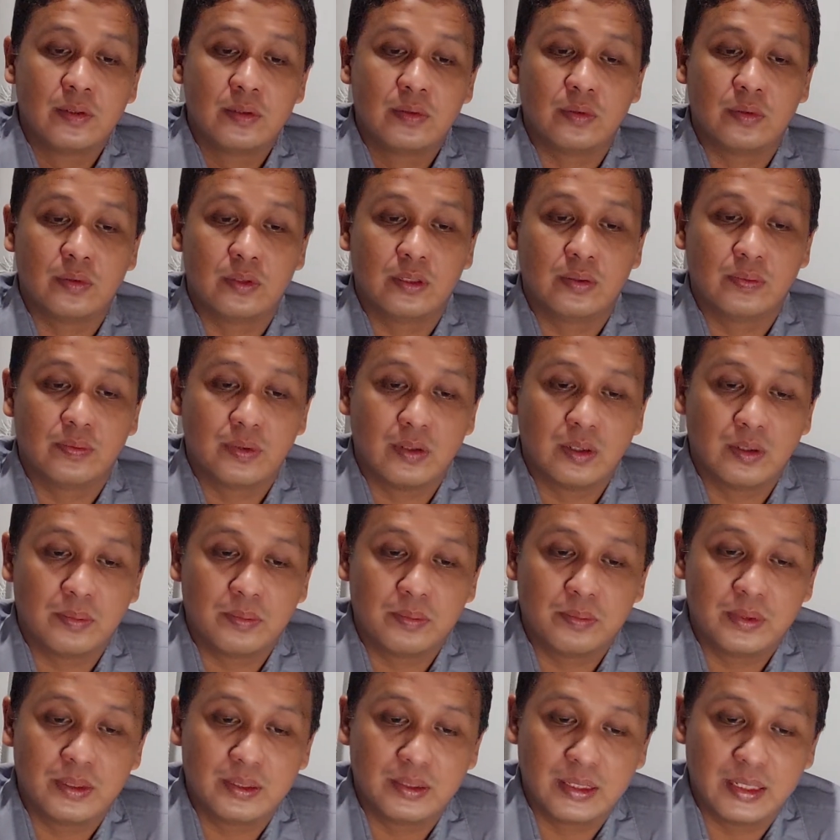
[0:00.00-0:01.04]
to
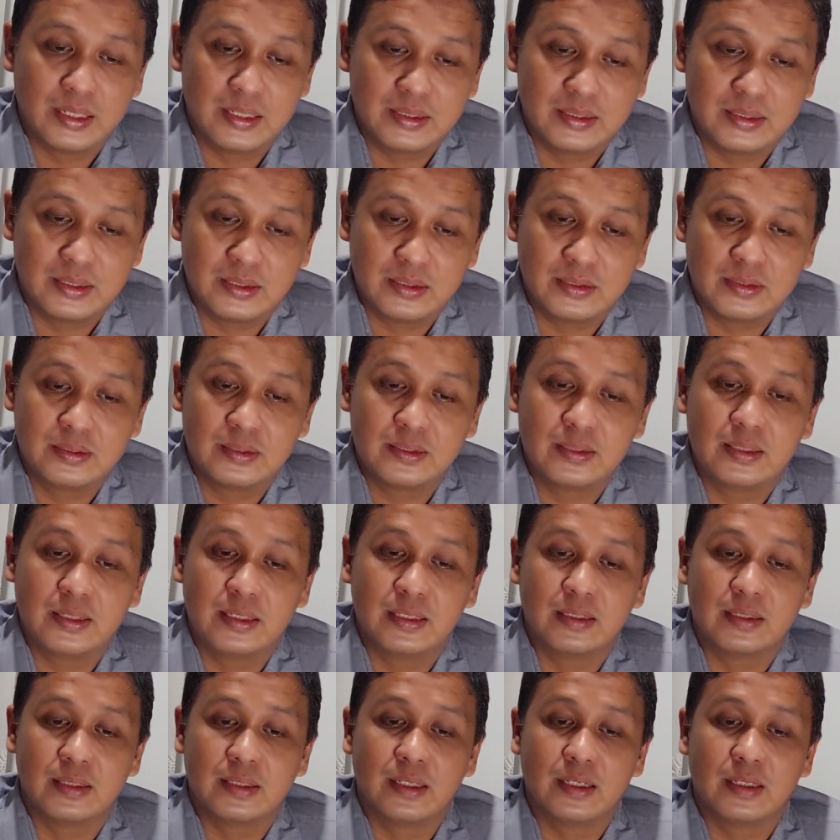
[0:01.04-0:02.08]
develop the nation's
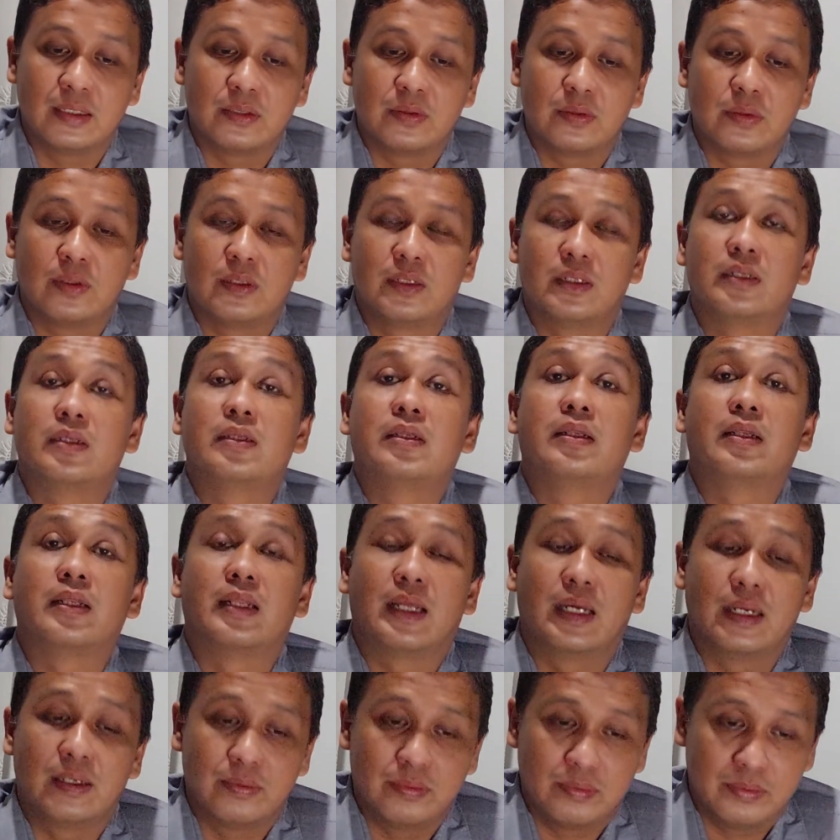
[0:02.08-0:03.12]
intellectual
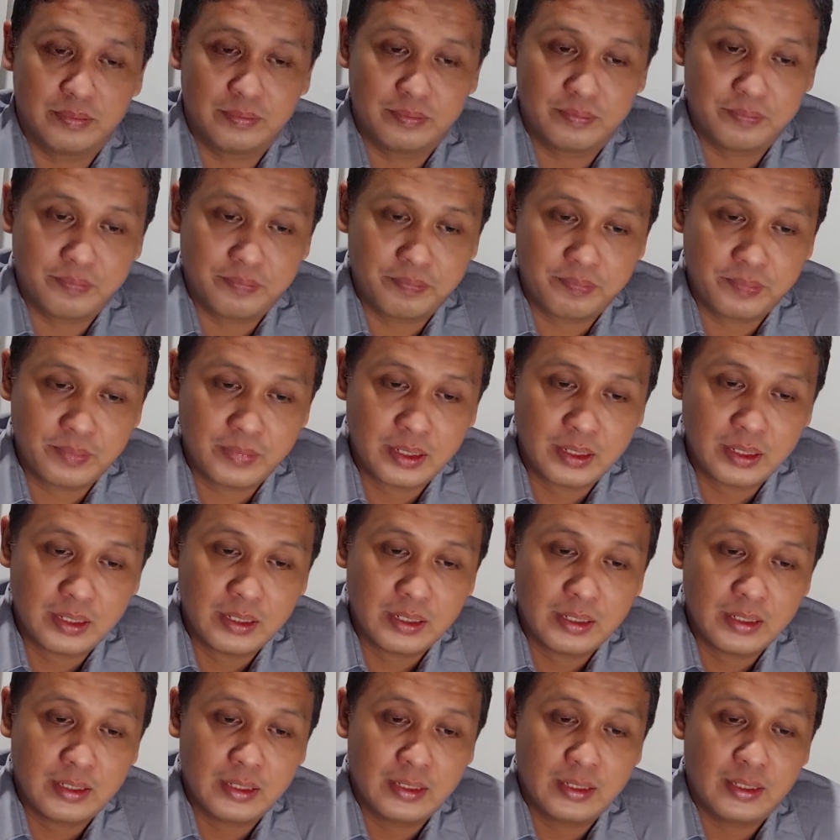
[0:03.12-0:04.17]
life.
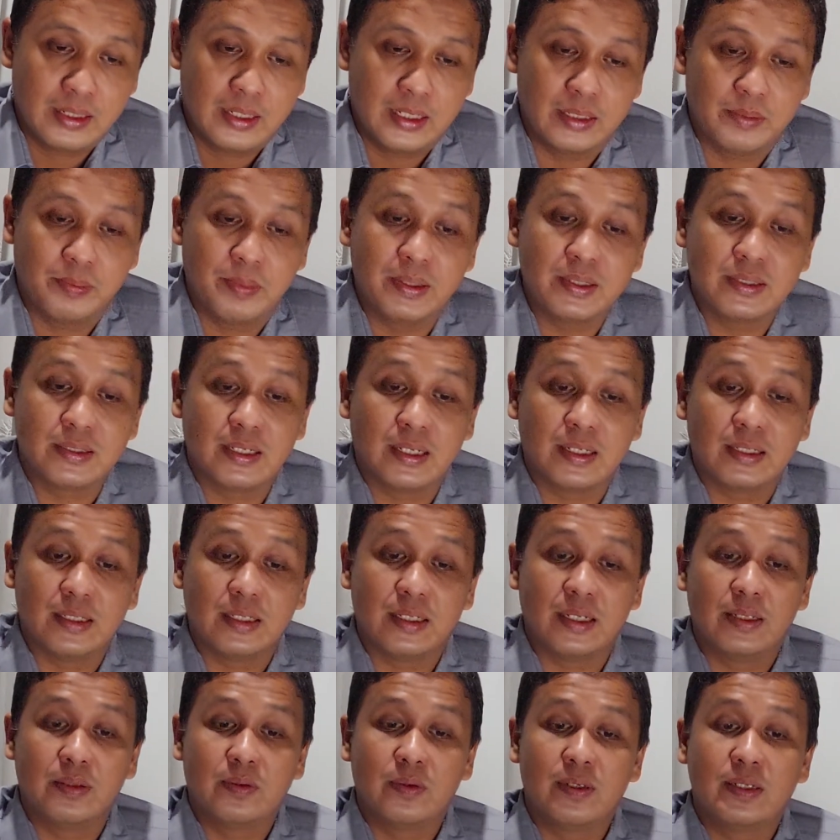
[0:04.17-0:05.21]
It means that the
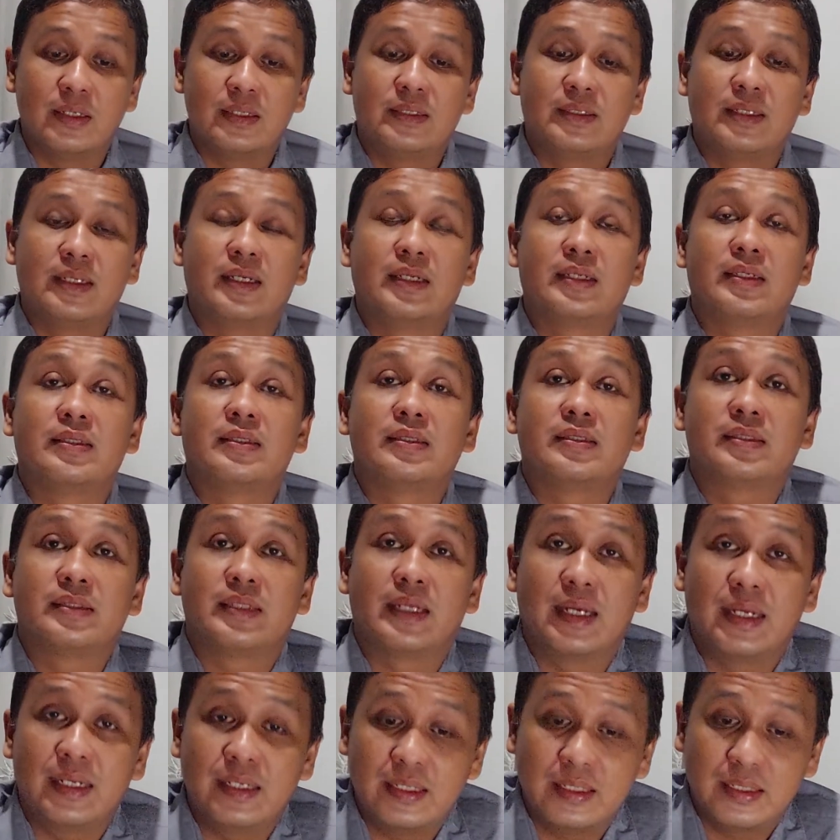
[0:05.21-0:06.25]
Indonesian
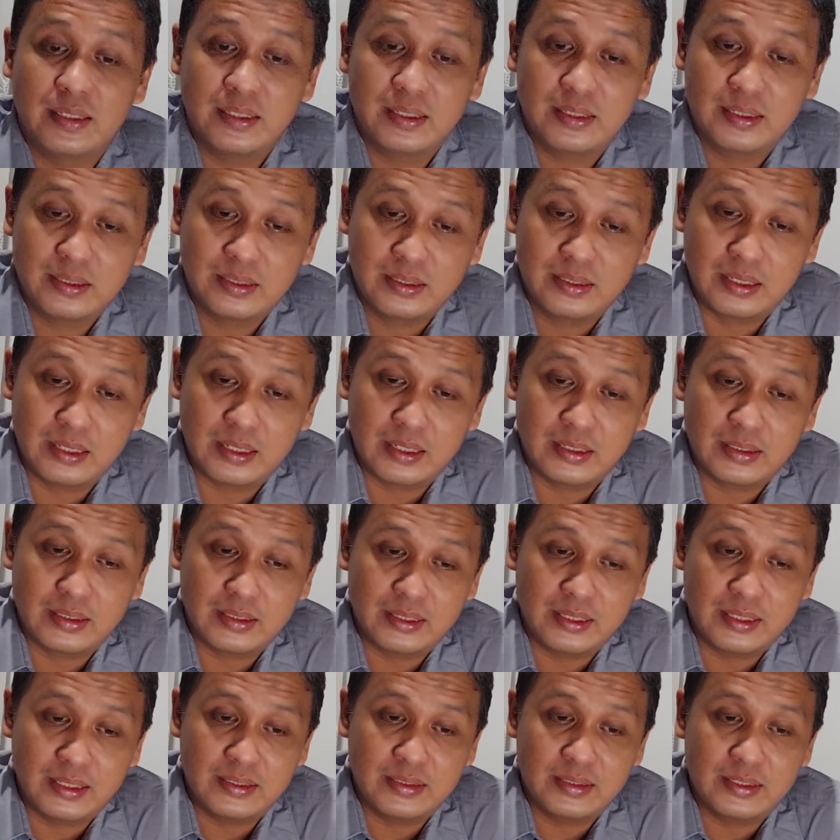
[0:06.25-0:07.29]
state
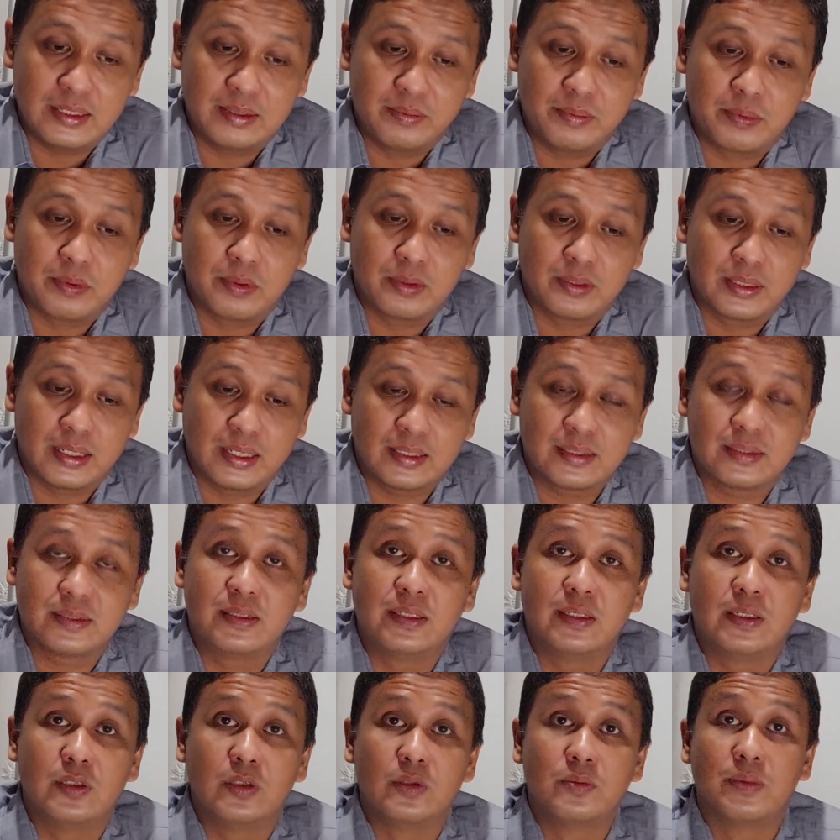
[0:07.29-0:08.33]
guarantees and protects
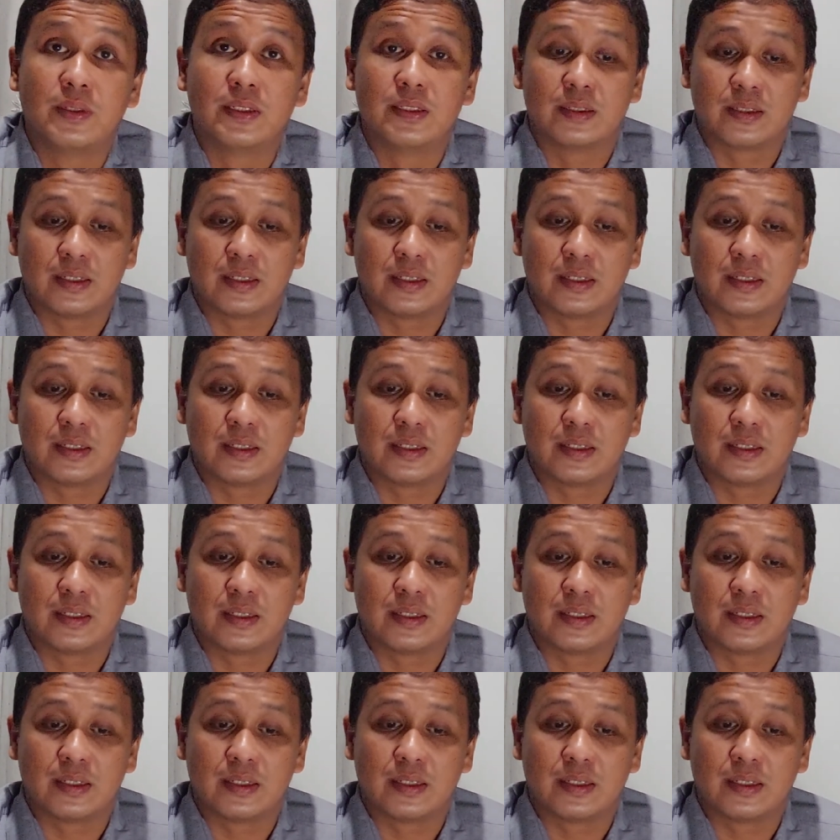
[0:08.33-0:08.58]
the human